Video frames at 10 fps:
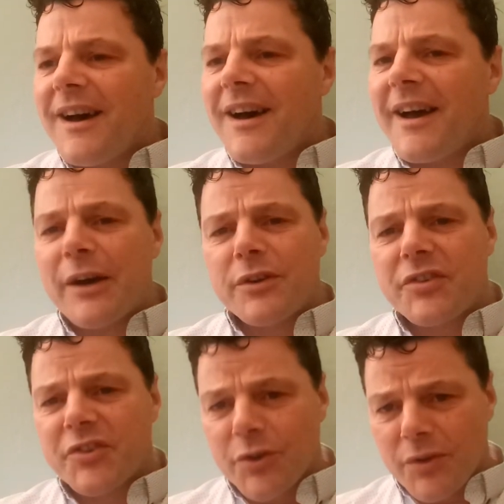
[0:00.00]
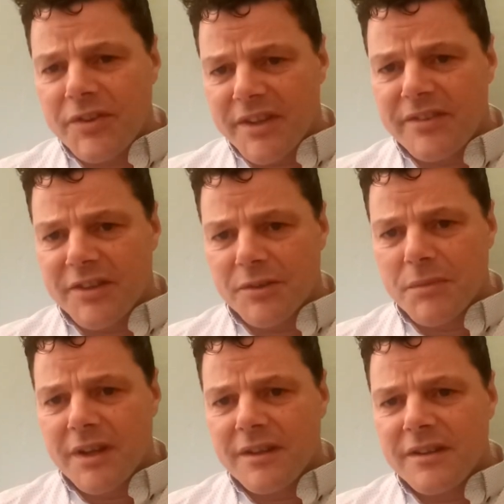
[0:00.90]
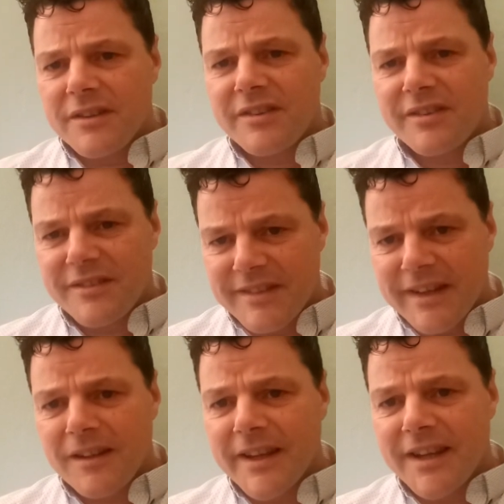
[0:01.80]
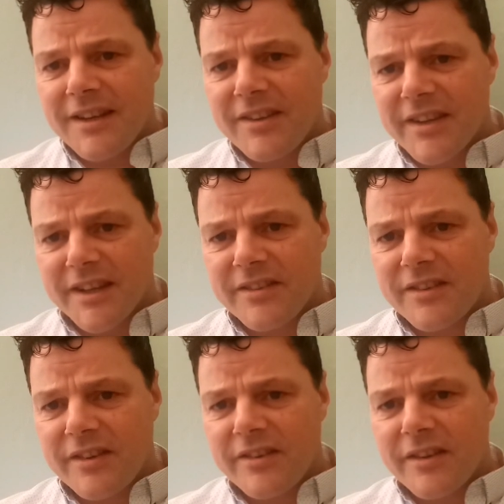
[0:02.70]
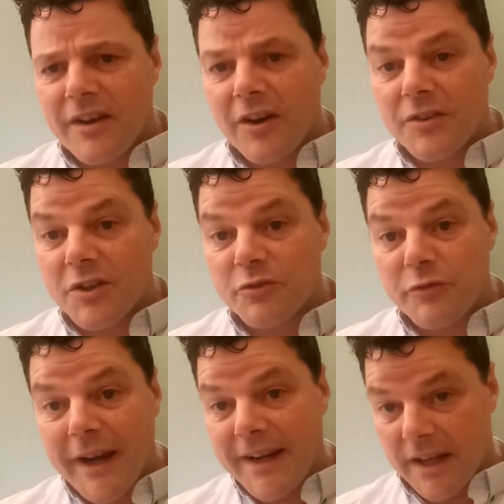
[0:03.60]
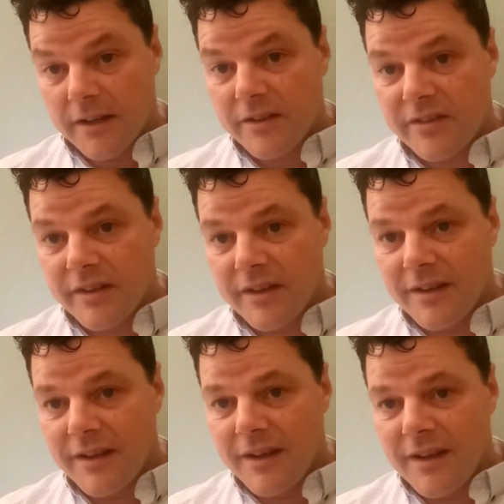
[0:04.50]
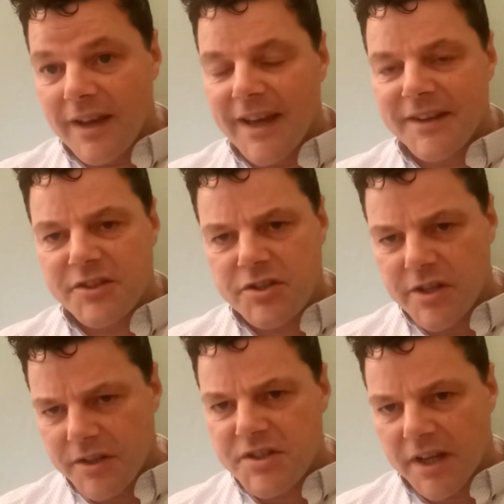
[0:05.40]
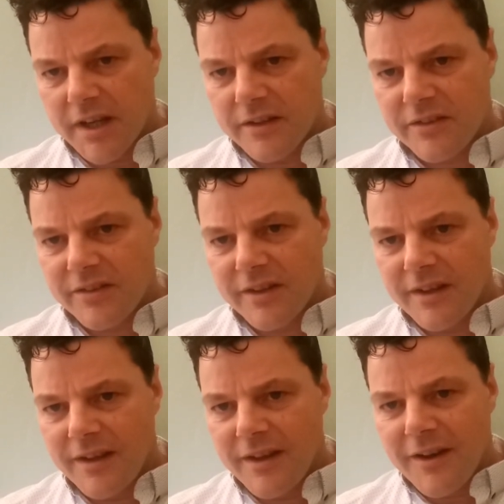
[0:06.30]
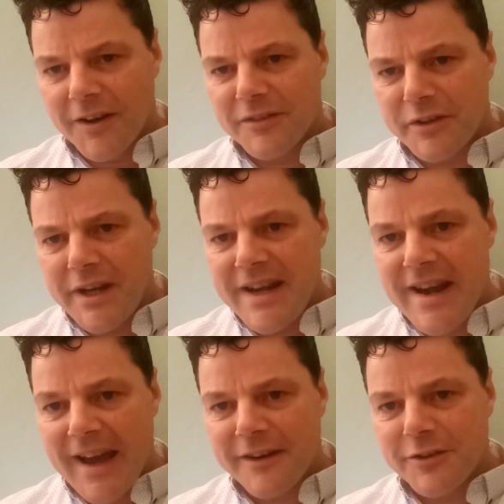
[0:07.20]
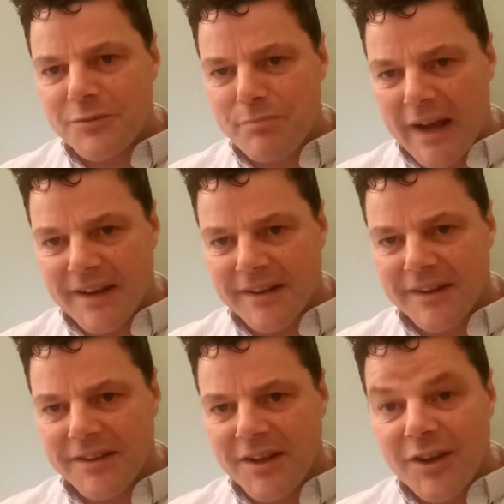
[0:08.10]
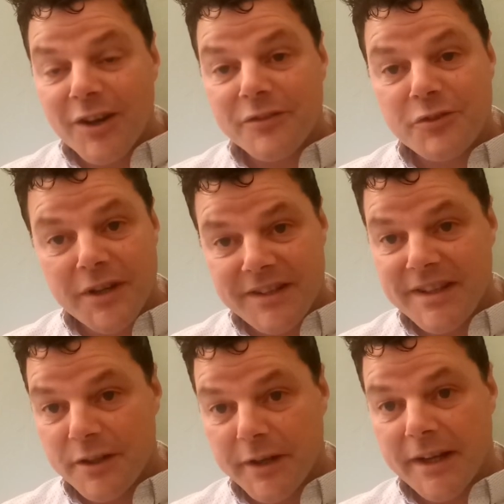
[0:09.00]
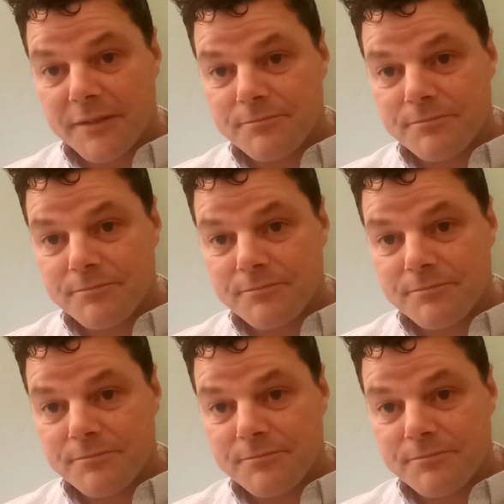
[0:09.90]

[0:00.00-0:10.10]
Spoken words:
And our school system still insists on grading us and judging us on a very narrow band of criteria.